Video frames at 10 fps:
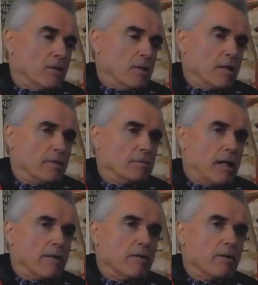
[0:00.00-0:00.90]
on I
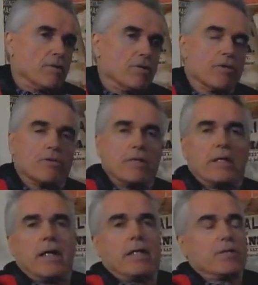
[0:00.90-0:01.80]
don't know two or three
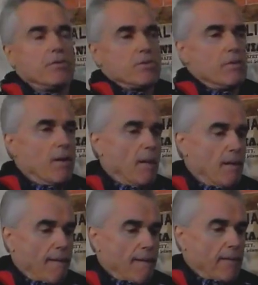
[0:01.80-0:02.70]
occasions.
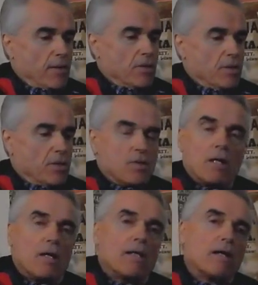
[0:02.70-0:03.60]
It's, it's
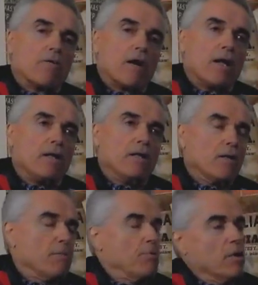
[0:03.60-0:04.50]
not all that great, you know,
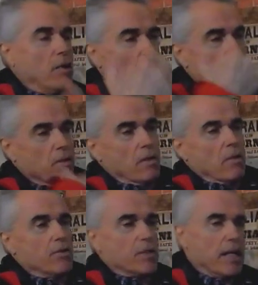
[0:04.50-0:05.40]
you put on all the
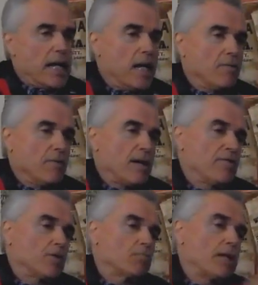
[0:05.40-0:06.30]
clothes you have, you have
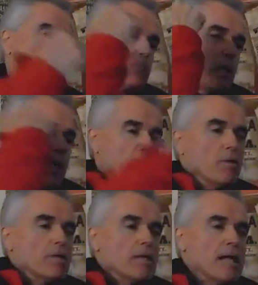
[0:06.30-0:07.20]
a space blanket
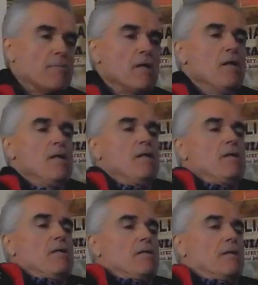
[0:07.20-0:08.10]
one time
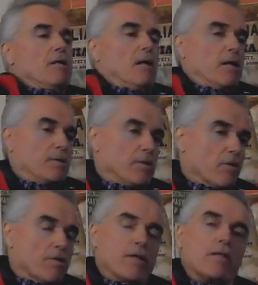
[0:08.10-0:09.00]
uh, at the
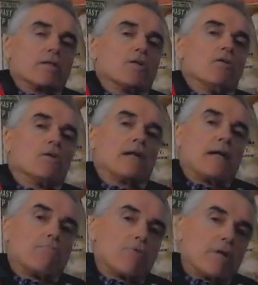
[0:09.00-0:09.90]
north end of the Golden
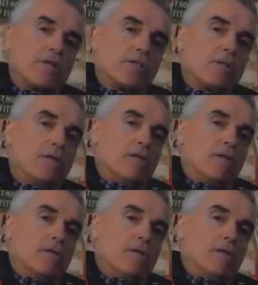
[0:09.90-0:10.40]
Gate Bridge